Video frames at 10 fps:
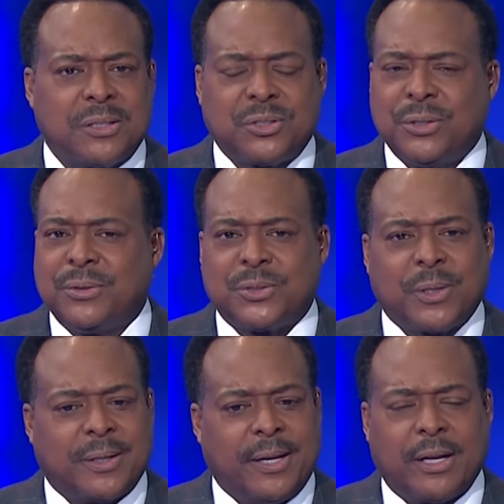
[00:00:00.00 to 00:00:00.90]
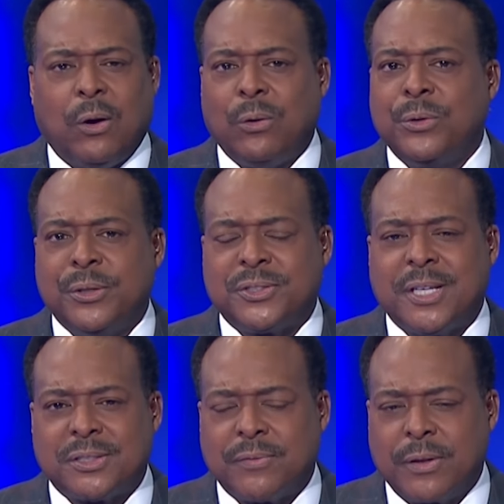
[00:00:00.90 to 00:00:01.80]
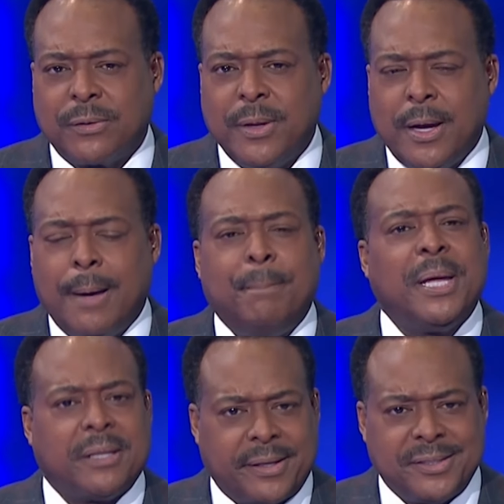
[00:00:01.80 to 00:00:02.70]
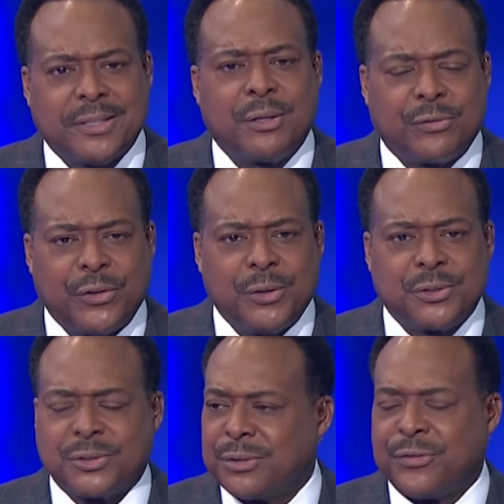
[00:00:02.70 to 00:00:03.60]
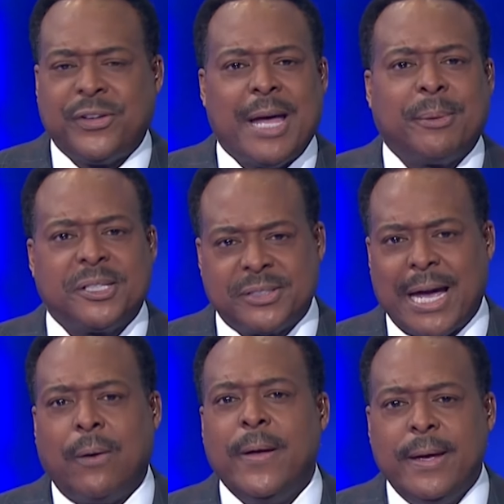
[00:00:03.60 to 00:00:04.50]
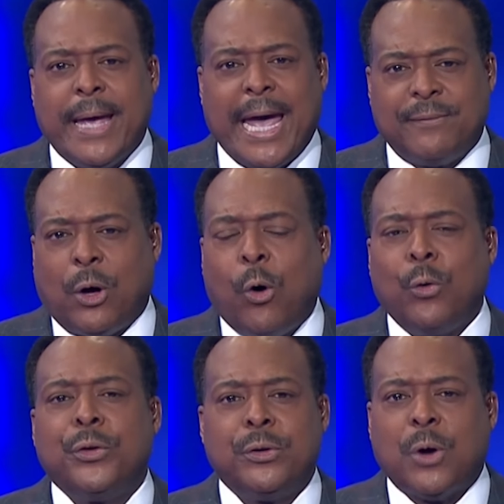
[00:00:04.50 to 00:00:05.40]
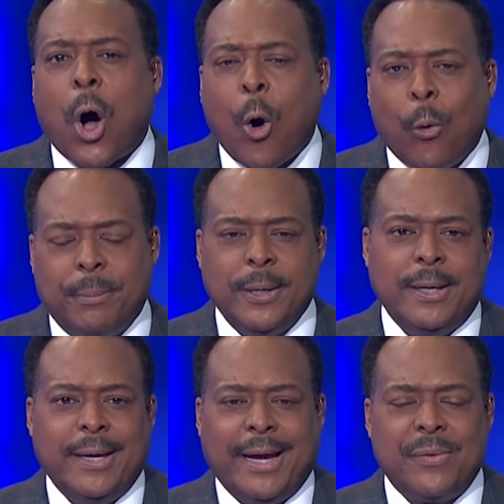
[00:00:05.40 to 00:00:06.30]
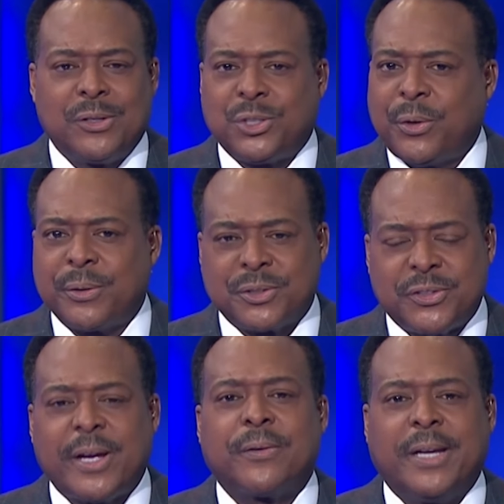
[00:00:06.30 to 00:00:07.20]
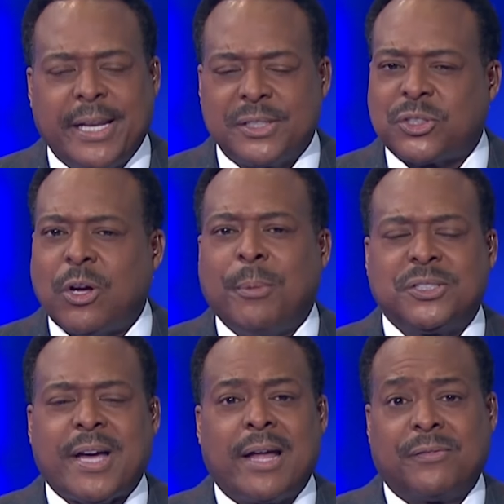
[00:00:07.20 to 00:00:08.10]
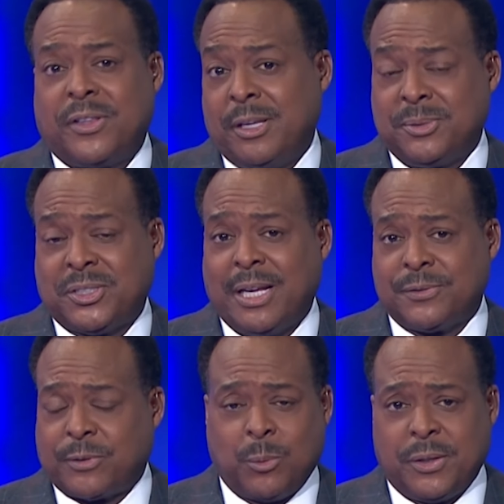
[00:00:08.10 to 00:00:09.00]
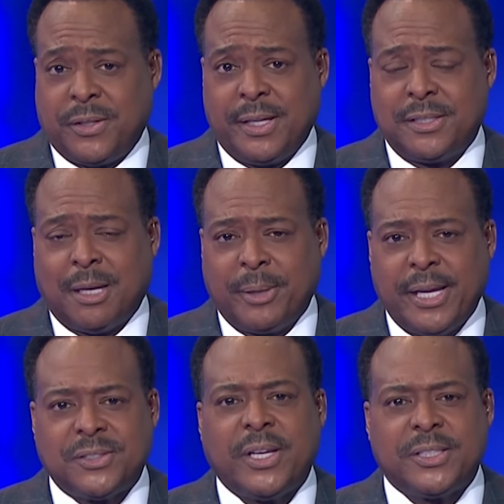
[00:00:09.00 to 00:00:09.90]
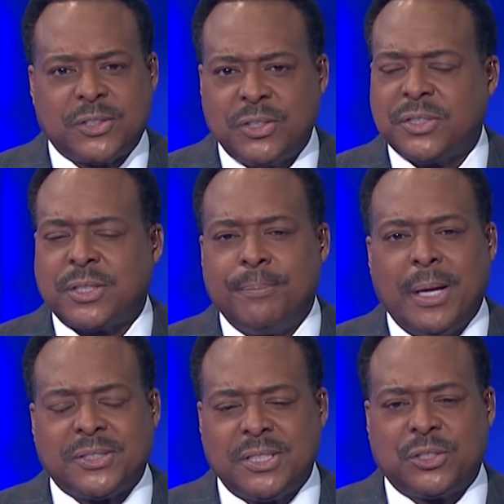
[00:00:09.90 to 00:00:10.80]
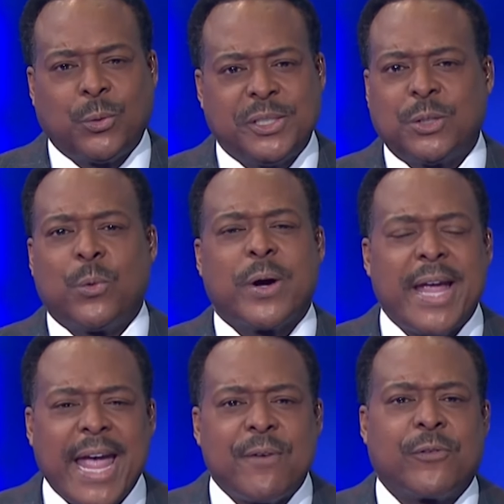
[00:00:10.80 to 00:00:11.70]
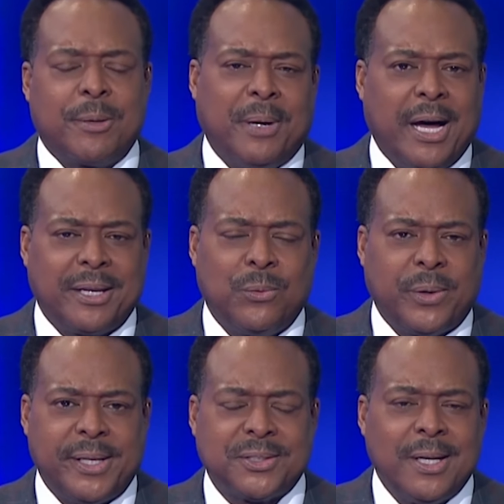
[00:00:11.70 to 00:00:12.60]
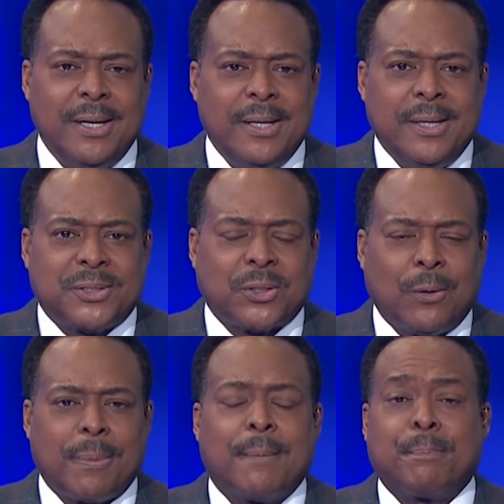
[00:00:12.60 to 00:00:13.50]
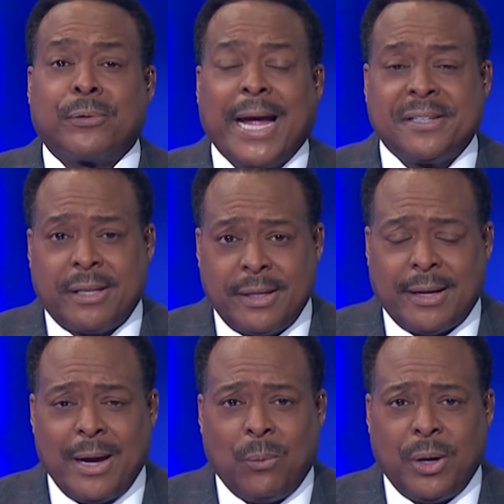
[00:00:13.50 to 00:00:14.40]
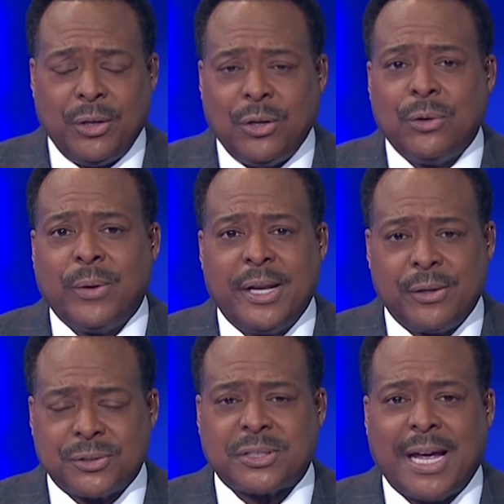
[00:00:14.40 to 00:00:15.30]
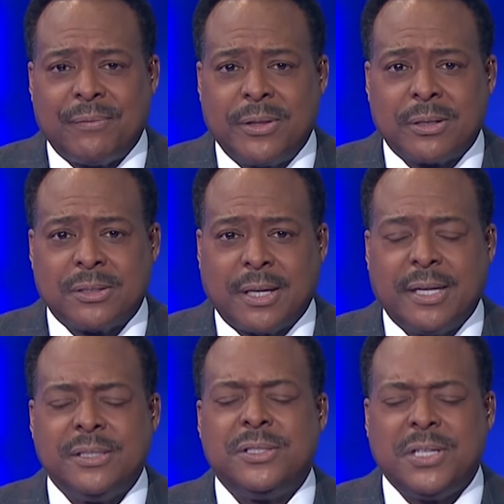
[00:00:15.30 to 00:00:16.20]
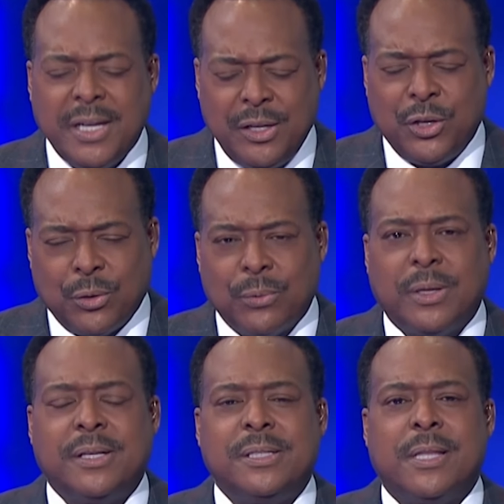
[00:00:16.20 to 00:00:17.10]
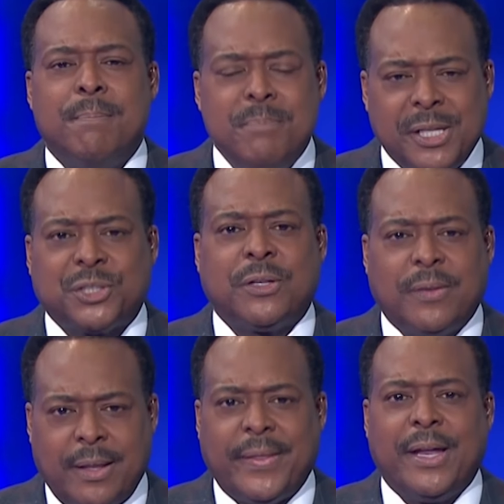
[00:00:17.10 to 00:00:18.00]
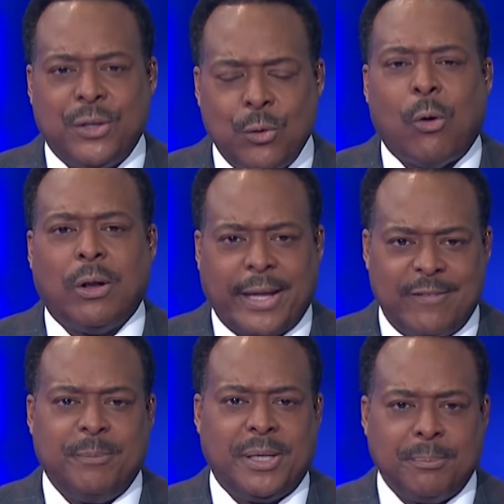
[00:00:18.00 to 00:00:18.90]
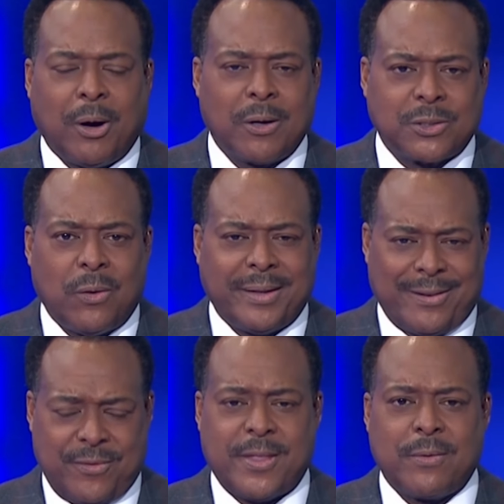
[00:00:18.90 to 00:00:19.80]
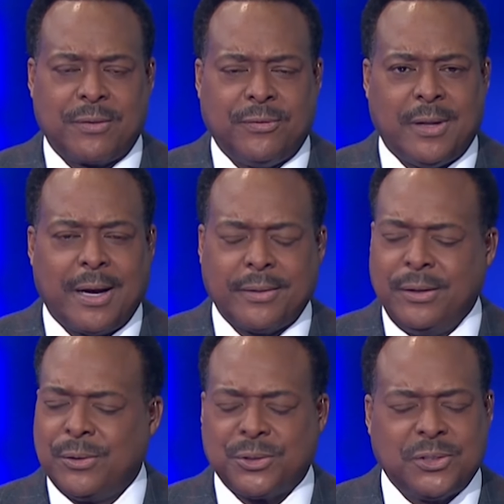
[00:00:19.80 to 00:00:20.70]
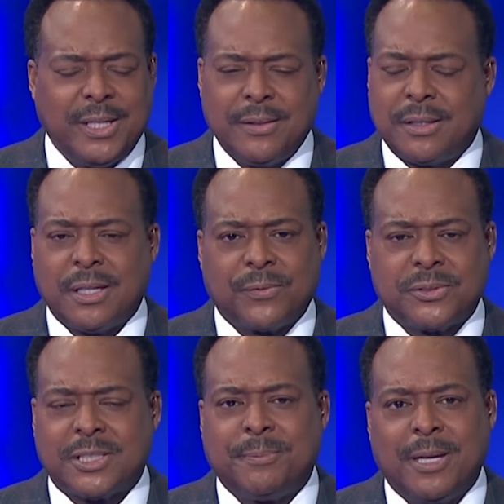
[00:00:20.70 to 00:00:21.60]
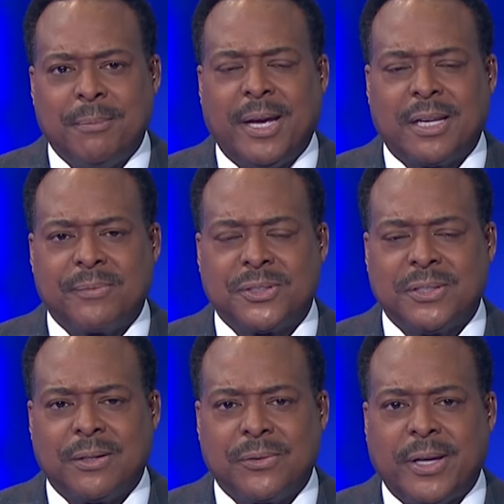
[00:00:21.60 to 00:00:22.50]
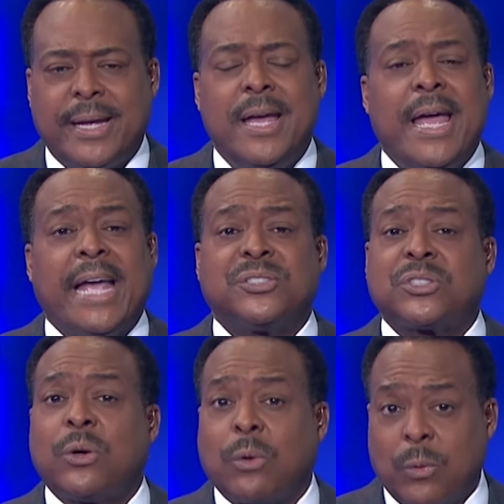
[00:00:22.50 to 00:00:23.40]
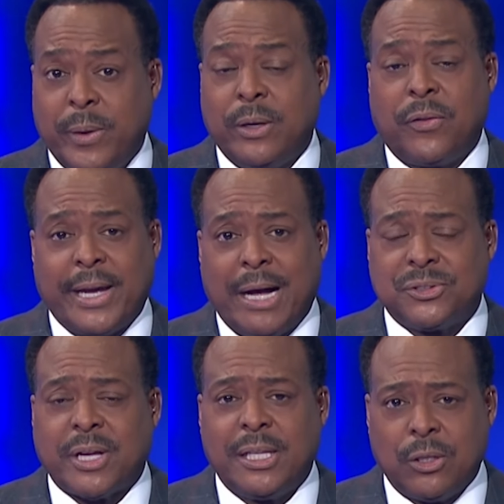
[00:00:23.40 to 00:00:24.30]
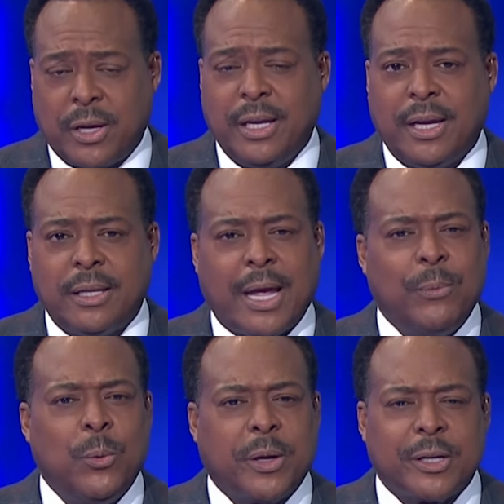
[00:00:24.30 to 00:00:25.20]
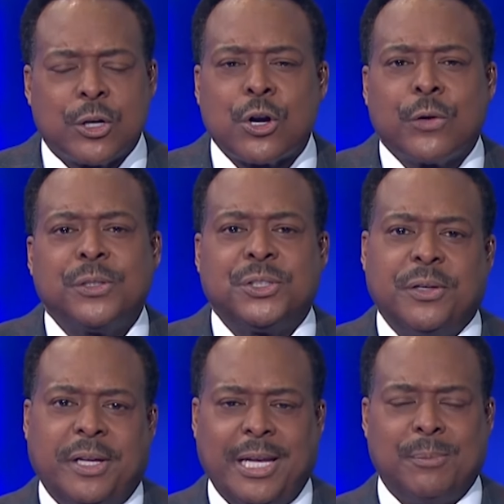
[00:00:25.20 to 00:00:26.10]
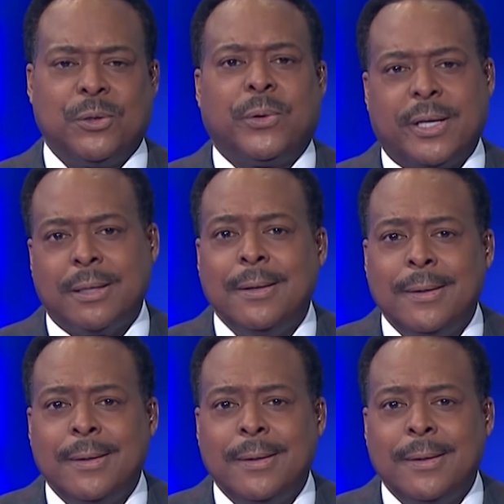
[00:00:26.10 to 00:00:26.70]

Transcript: The students are getting a whole new sense of their abilities and their futures. Their families now have a whole new hope, and the tutors, they are getting so much out of it themselves from what they tell me. It's just a situation where everybody wins. So, Brandolyn, I want you and your staff there to continue the mission that you all have been embarked on there at FLOC. You're seeing the difference that's being made every single day, and so are we on the outside looking in, and we want to encourage you to keep doing it.